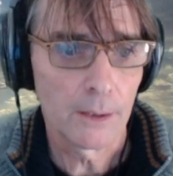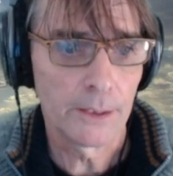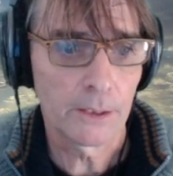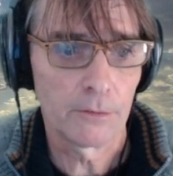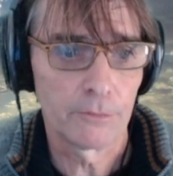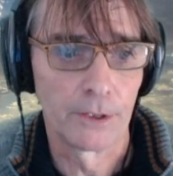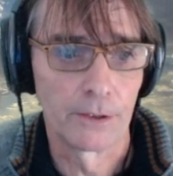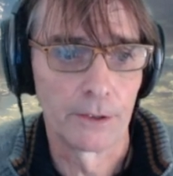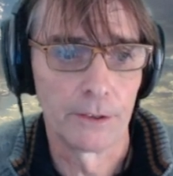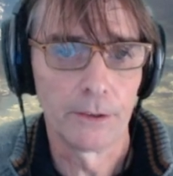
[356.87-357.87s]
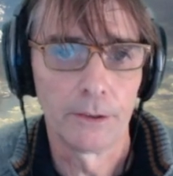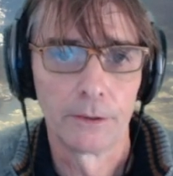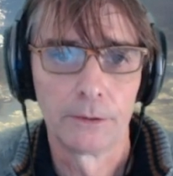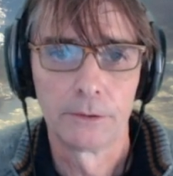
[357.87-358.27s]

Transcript: And that I have done here.